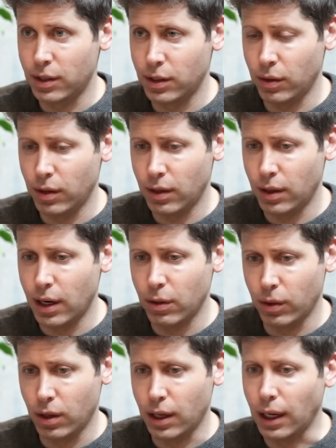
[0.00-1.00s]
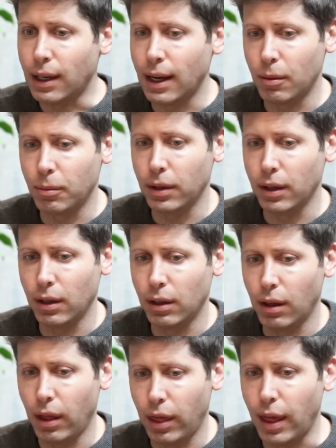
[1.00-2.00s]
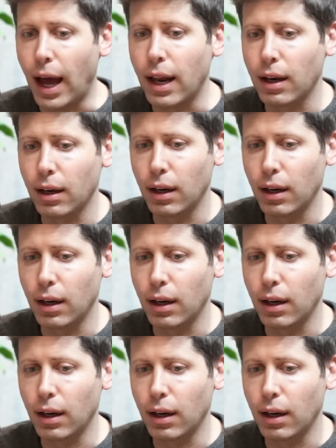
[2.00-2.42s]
So that I don't want to like downplay that.